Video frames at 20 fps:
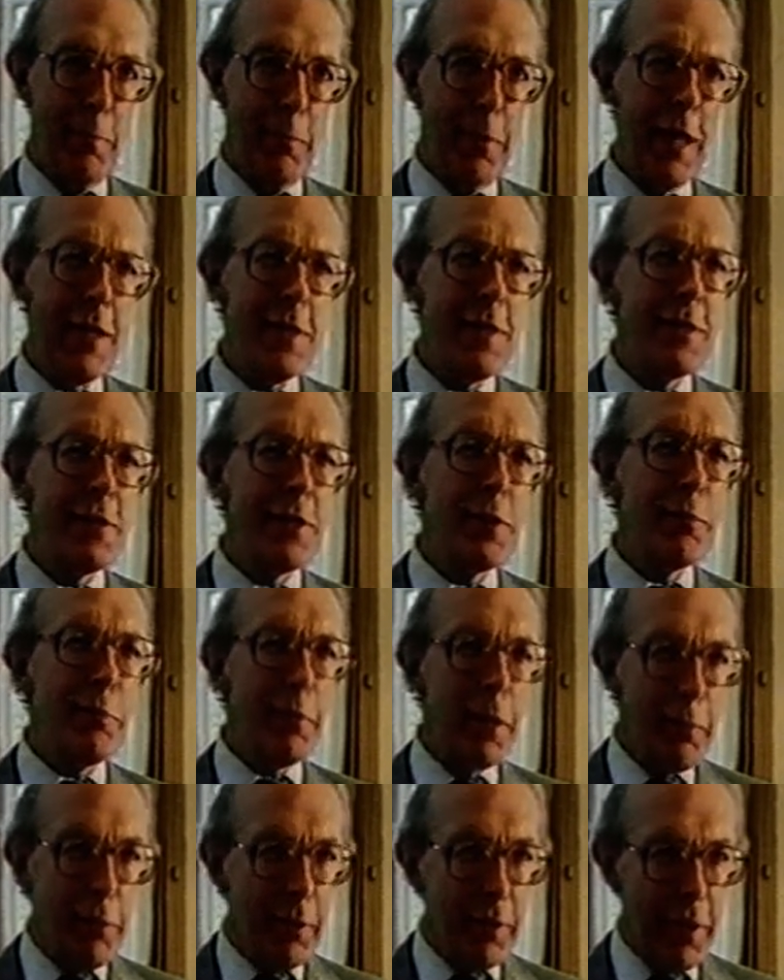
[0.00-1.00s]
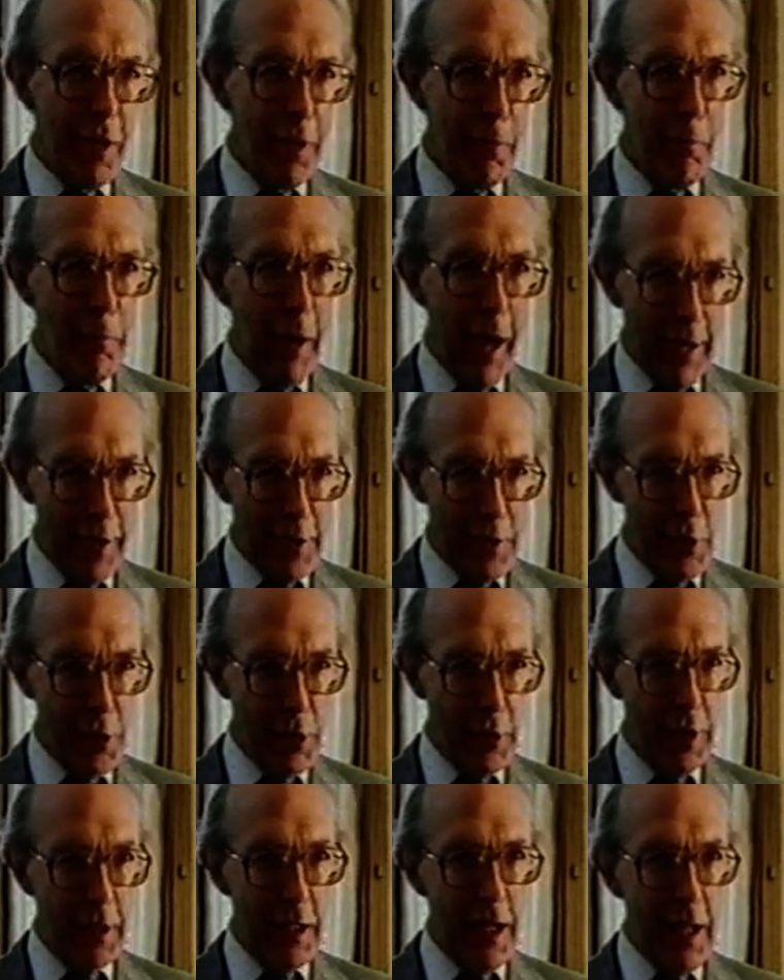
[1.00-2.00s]
Places that people go back
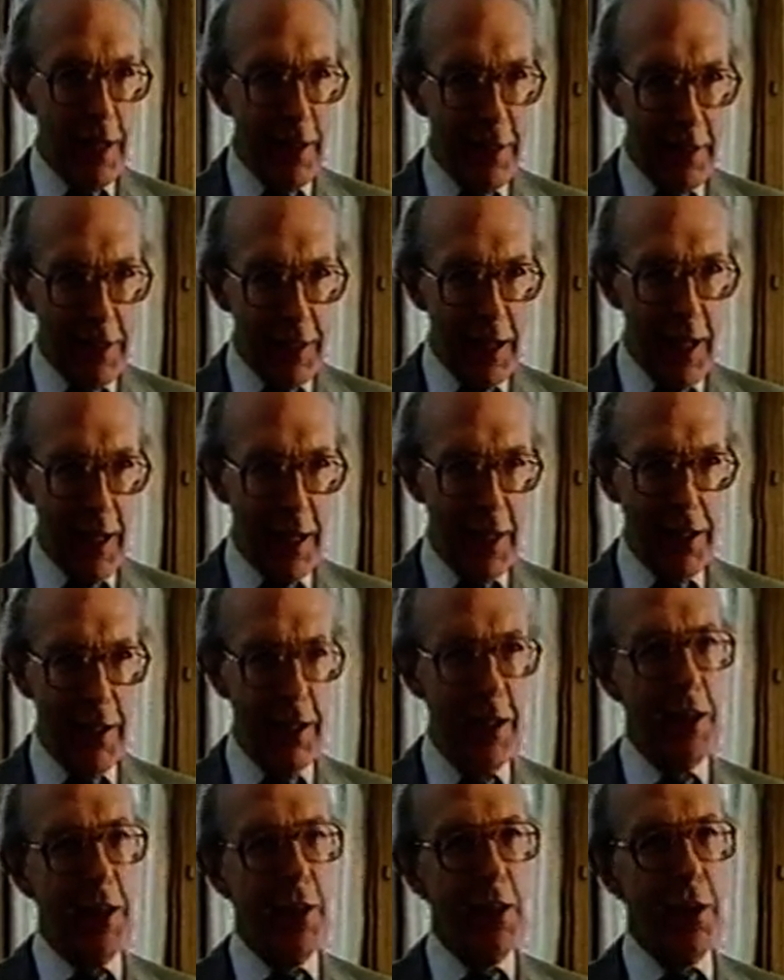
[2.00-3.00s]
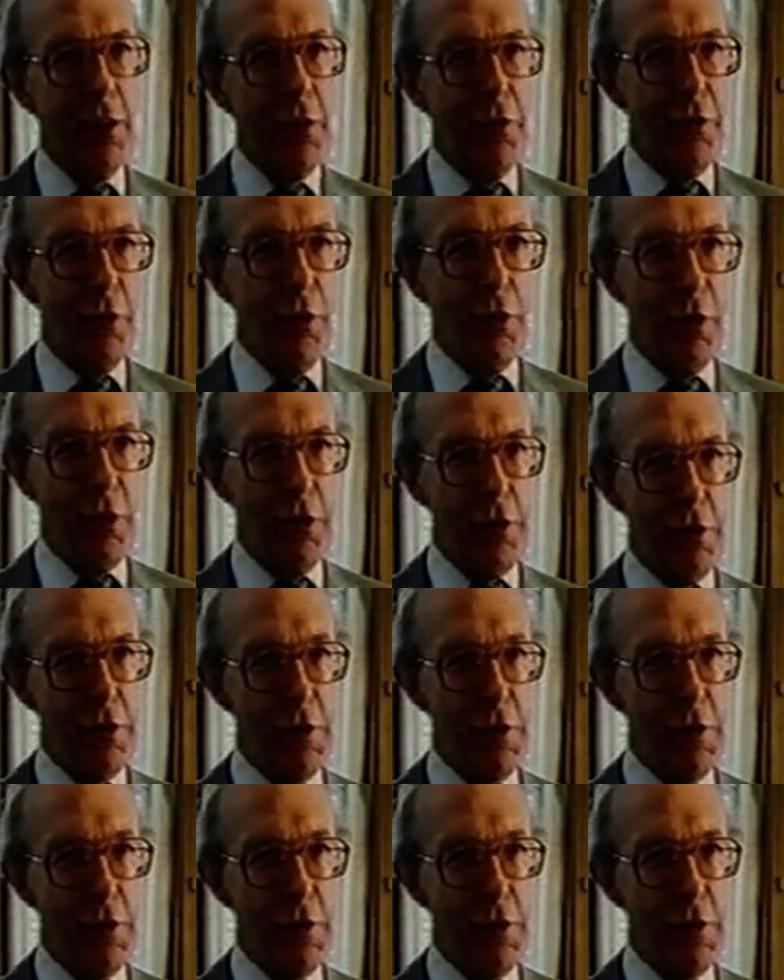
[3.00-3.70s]
to again and again for